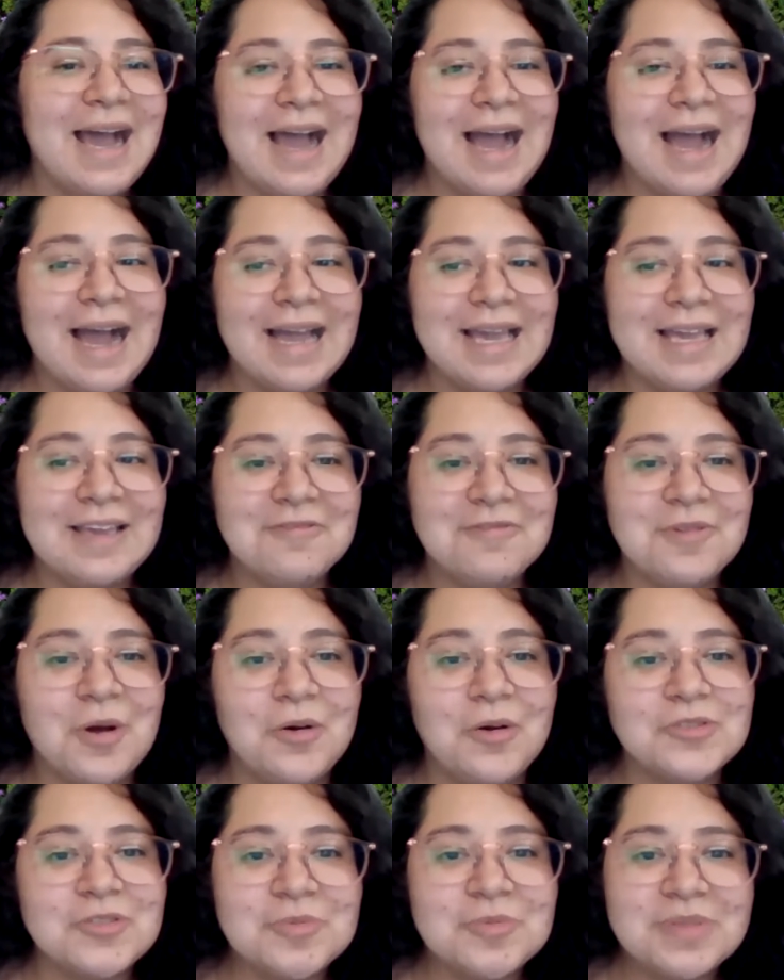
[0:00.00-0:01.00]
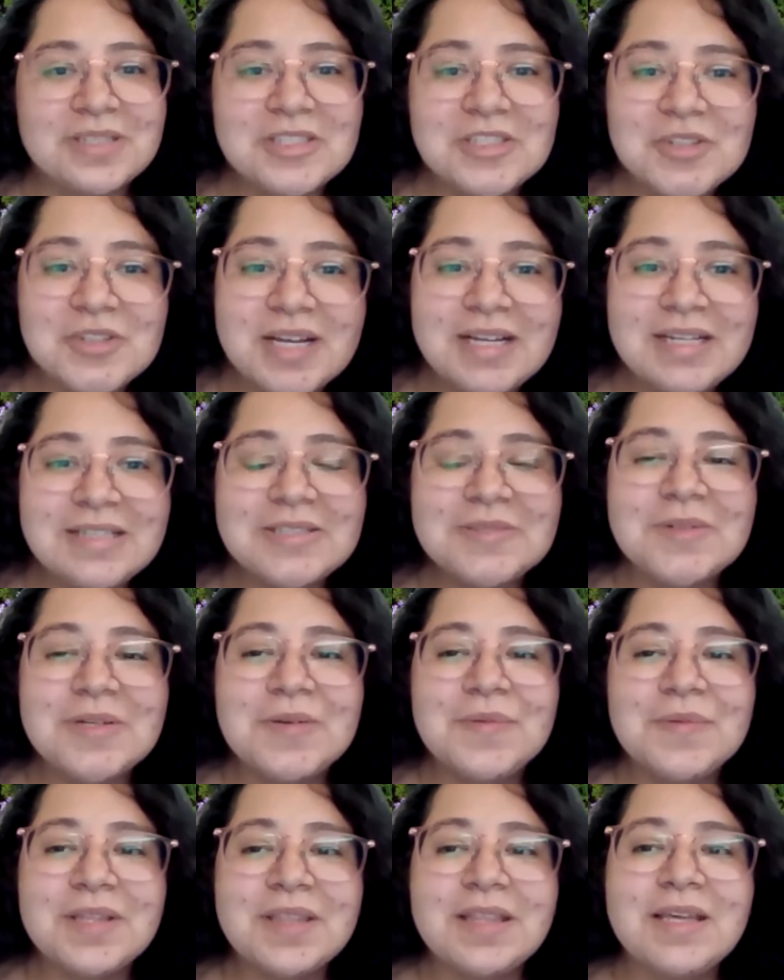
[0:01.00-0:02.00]
I've also been trying to
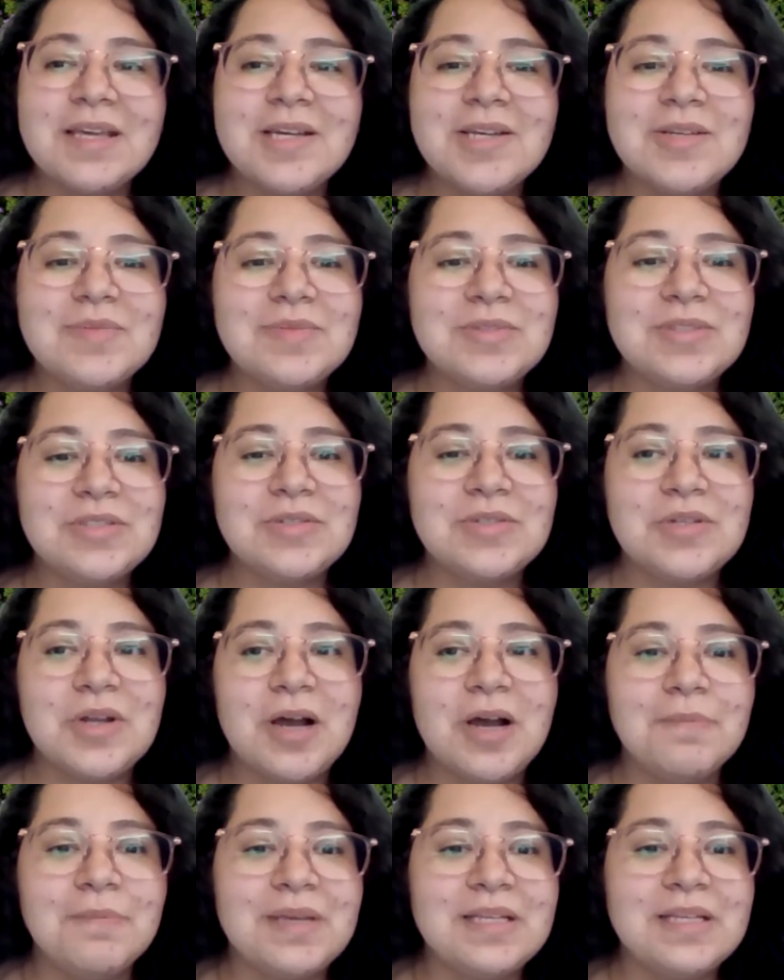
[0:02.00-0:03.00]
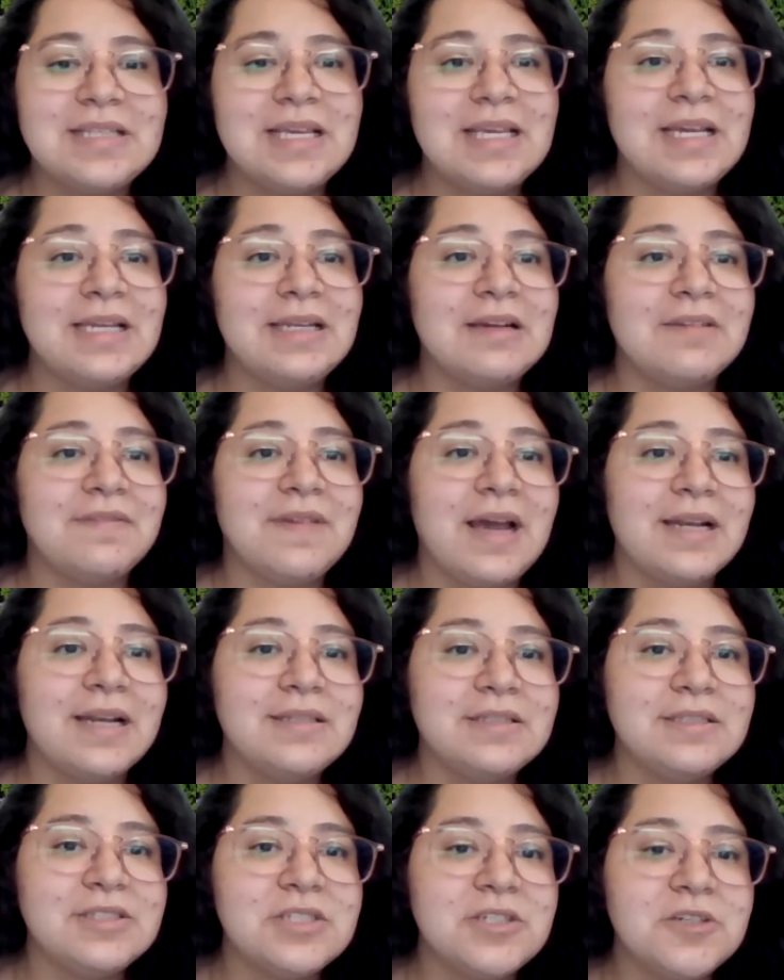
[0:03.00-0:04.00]
work with them to not be taken
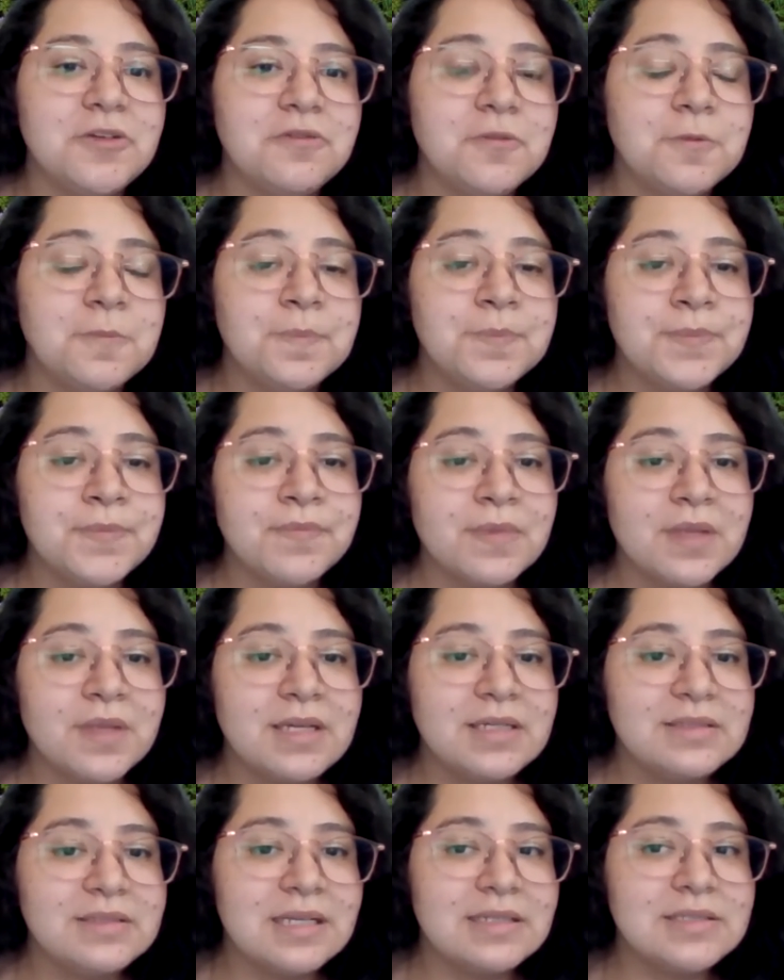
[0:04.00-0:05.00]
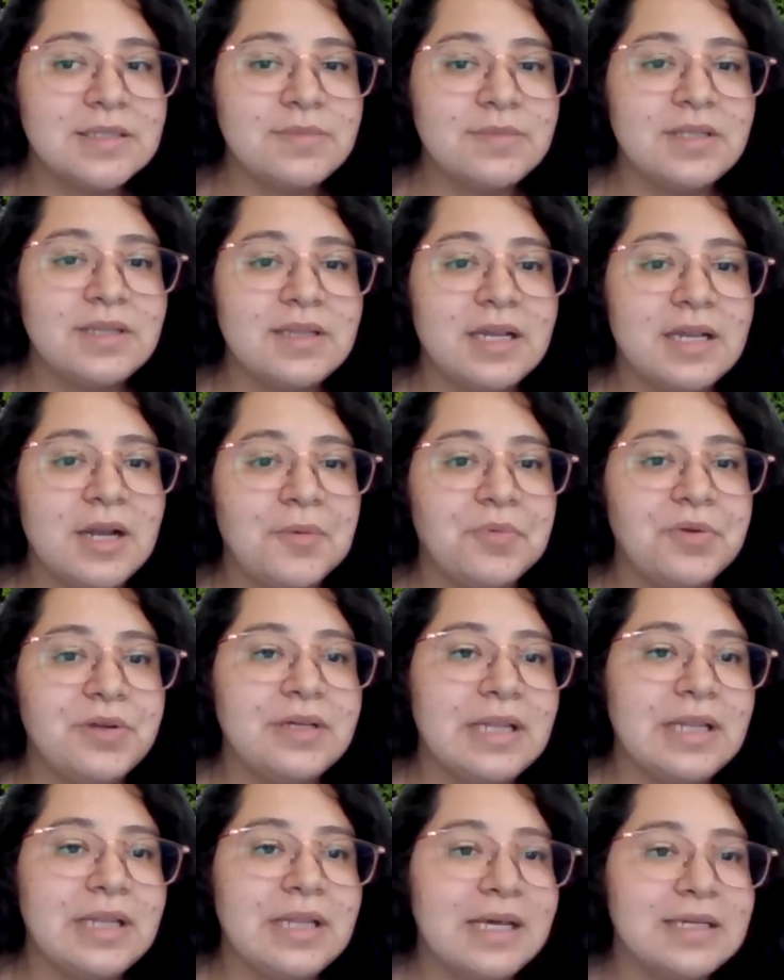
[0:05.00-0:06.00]
advantage of, because that's something that I
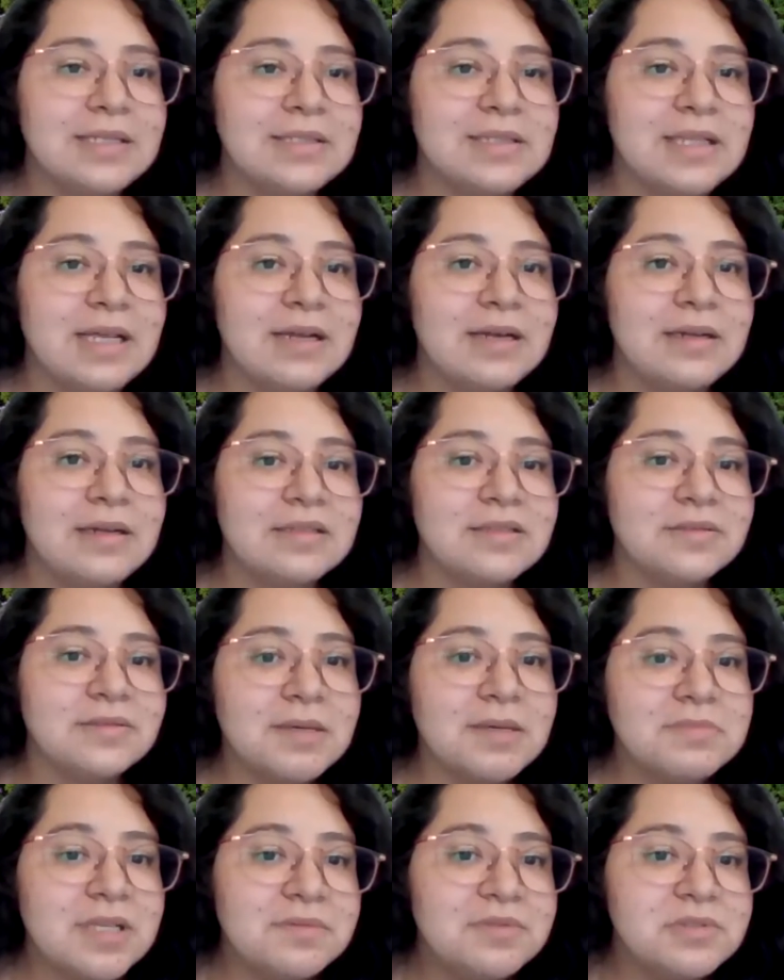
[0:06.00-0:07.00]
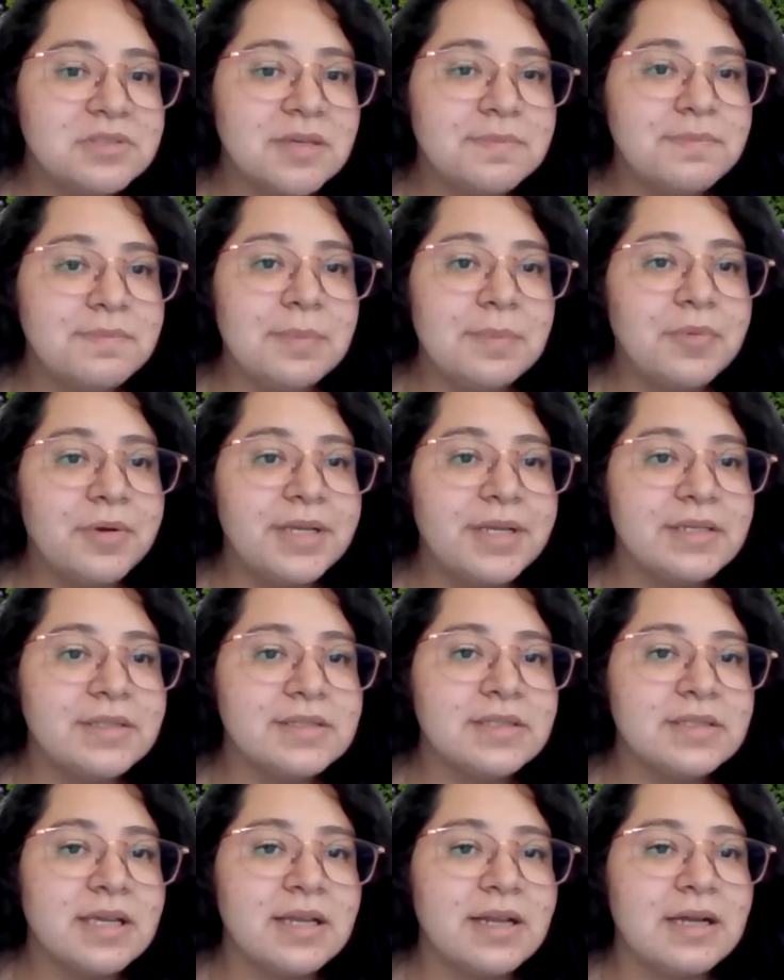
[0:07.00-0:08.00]
realized that sometimes I would skip my breaks
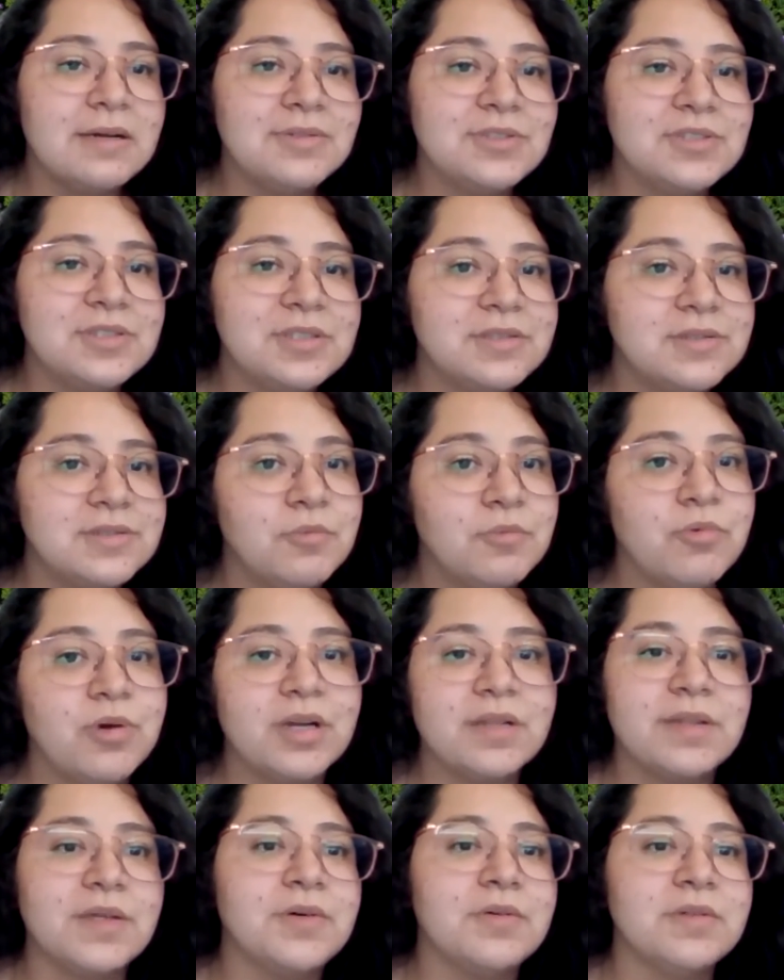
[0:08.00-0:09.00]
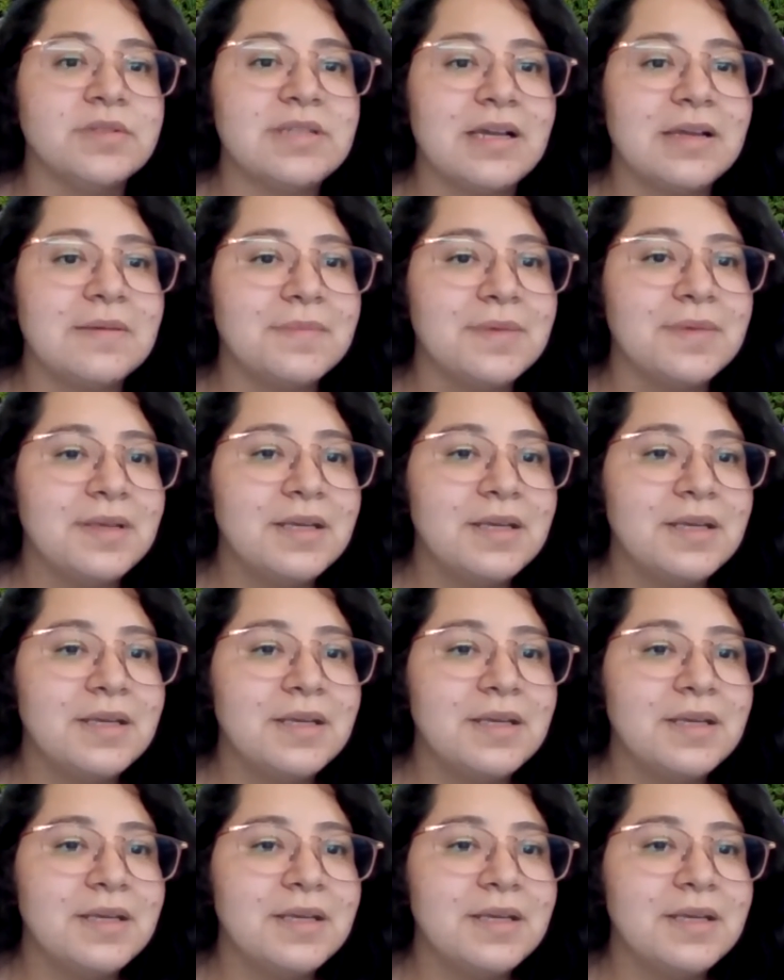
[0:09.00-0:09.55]
and I would just work the whole time.